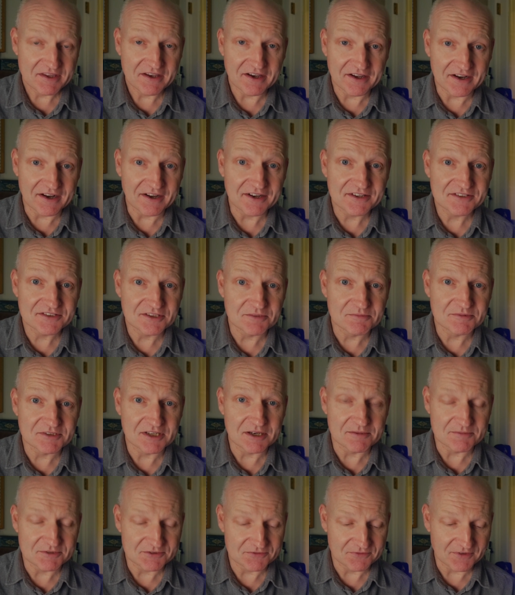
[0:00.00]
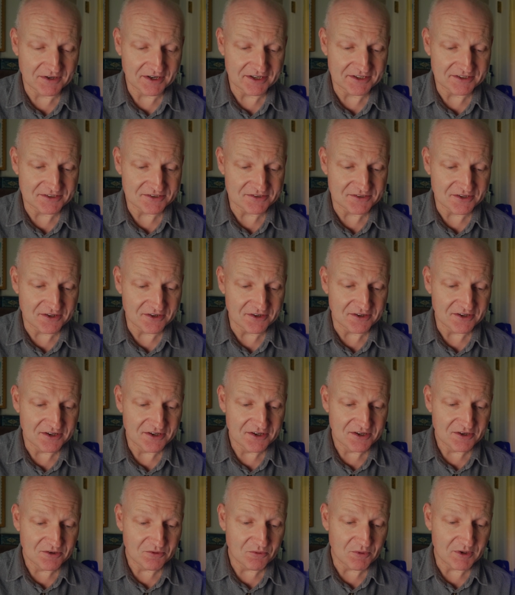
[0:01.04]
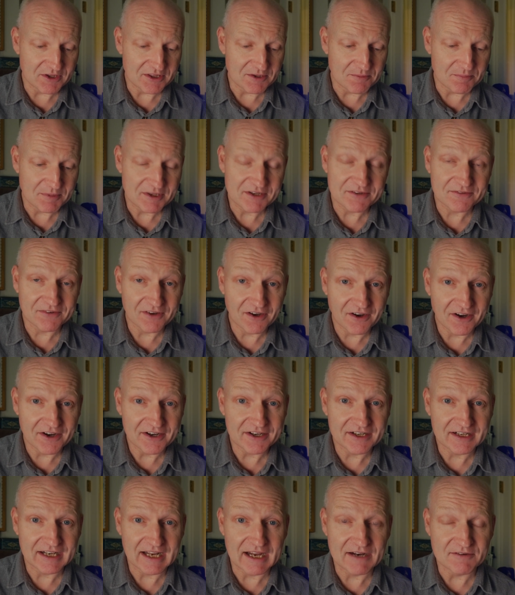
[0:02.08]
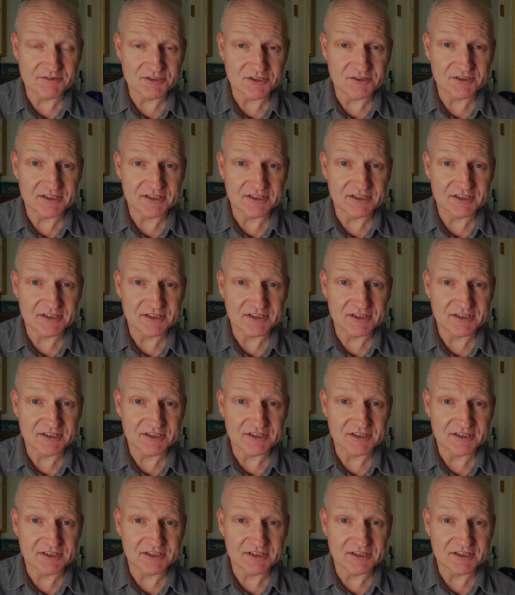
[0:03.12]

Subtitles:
And I sometimes find that with a bit of high cloud,